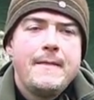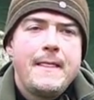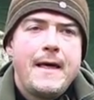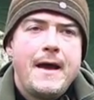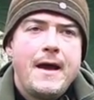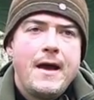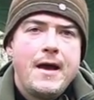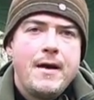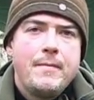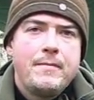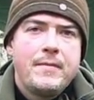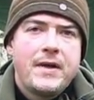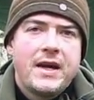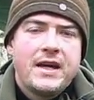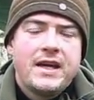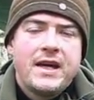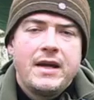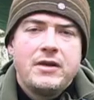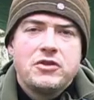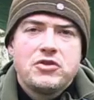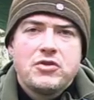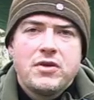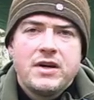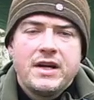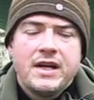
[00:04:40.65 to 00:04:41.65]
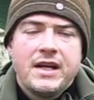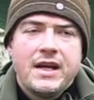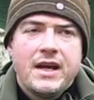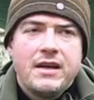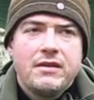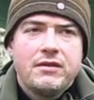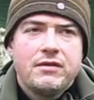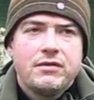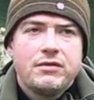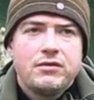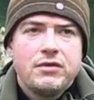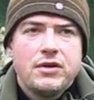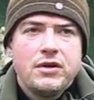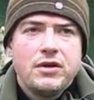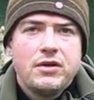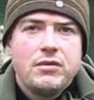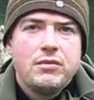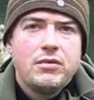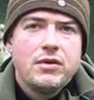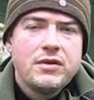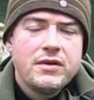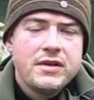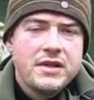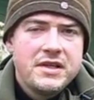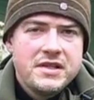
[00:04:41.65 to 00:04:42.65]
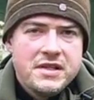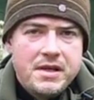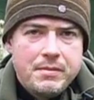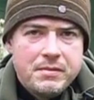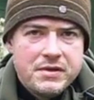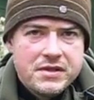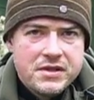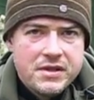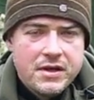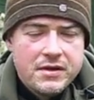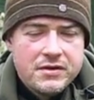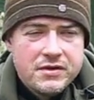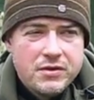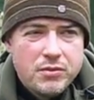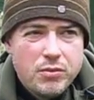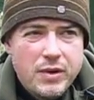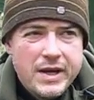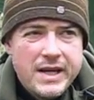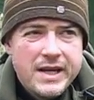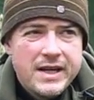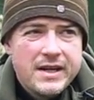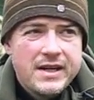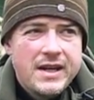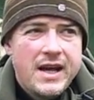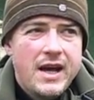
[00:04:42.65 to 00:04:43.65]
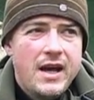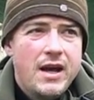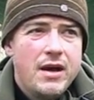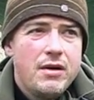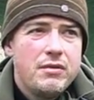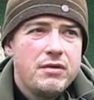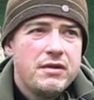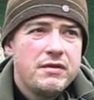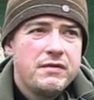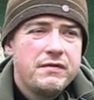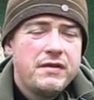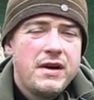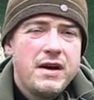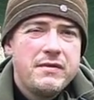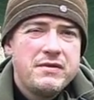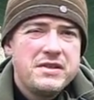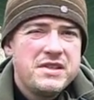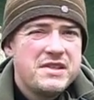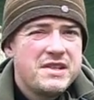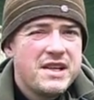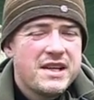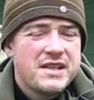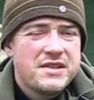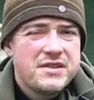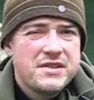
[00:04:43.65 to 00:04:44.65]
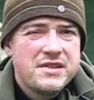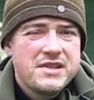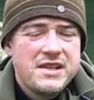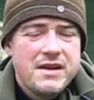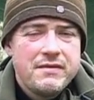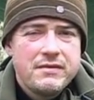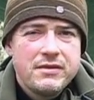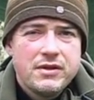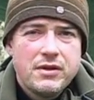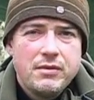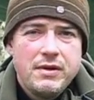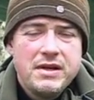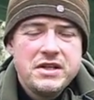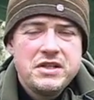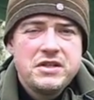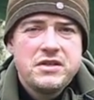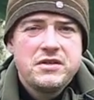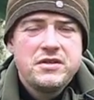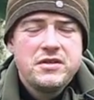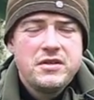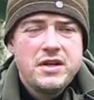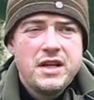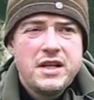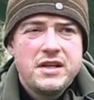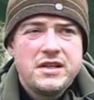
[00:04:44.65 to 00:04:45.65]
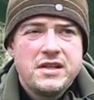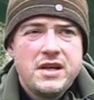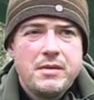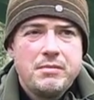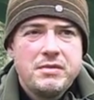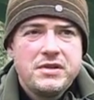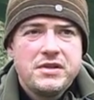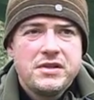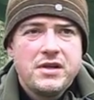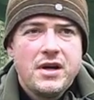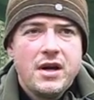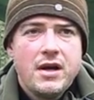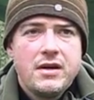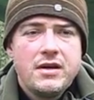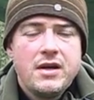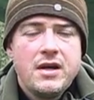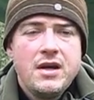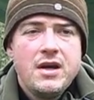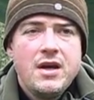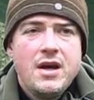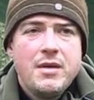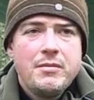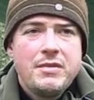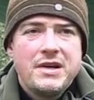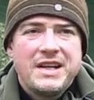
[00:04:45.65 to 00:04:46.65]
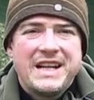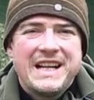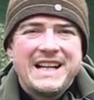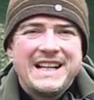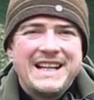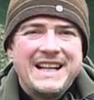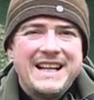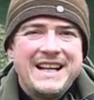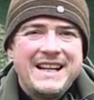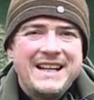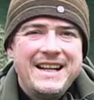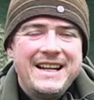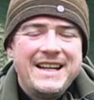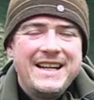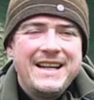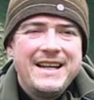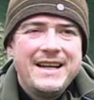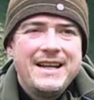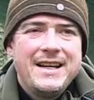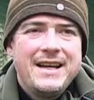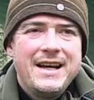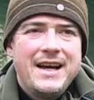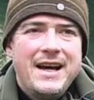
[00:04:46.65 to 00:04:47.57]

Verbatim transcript: I keep trying to get through one of these episodes a week now with 5 or 6 or 7 questions on each episode, but clearly